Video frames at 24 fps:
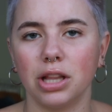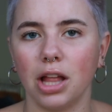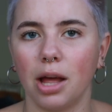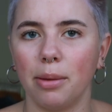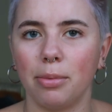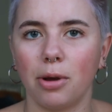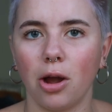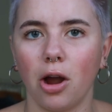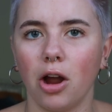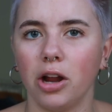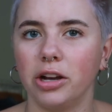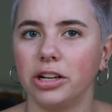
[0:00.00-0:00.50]

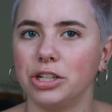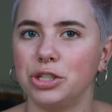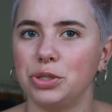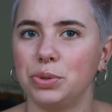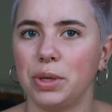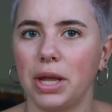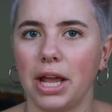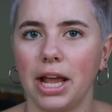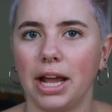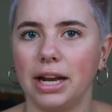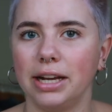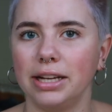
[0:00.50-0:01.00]
club card because you
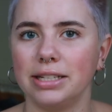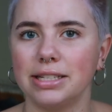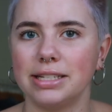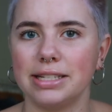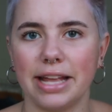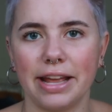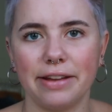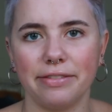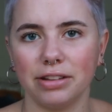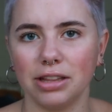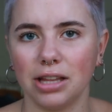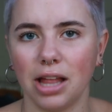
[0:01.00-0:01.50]
can
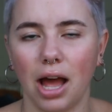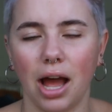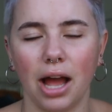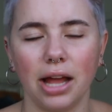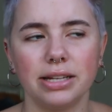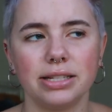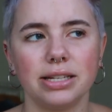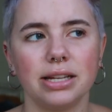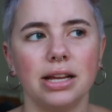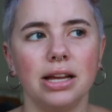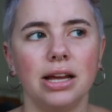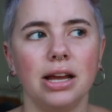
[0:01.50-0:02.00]
save a
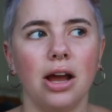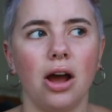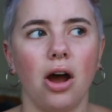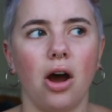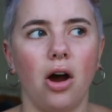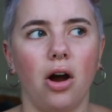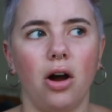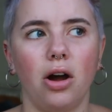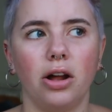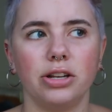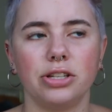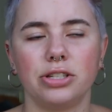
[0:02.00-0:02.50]
lot
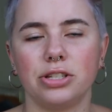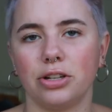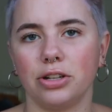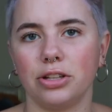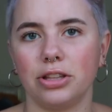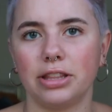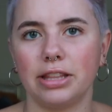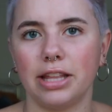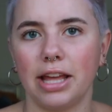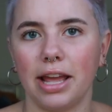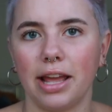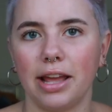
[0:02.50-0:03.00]
on
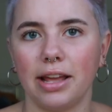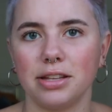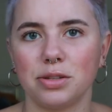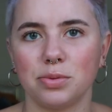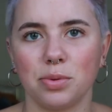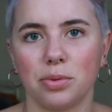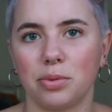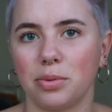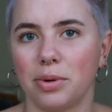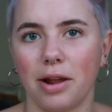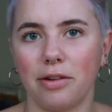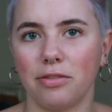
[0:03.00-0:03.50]
certain things
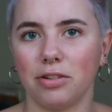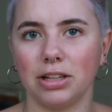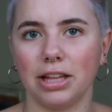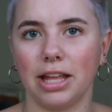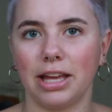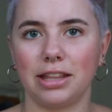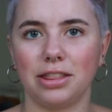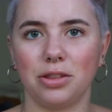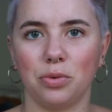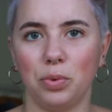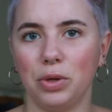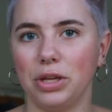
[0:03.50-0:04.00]
with whatever
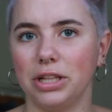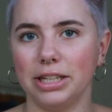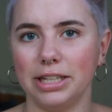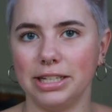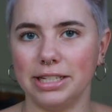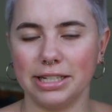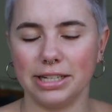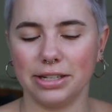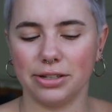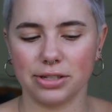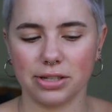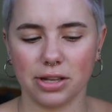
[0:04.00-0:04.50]
like the weekly
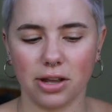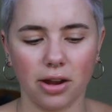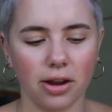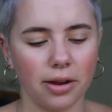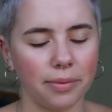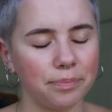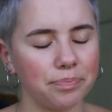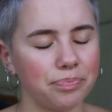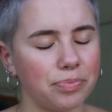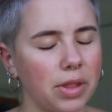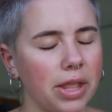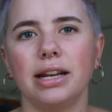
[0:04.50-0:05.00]
deals are.
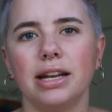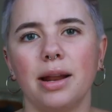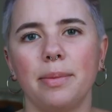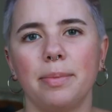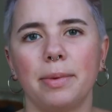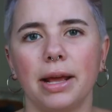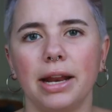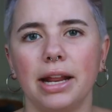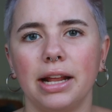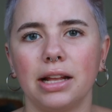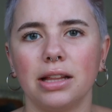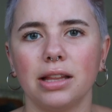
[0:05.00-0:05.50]
I ended up
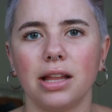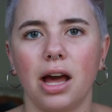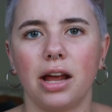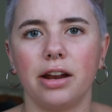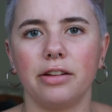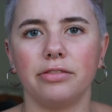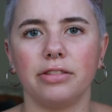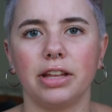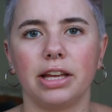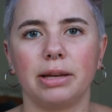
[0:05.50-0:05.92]
getting a lot of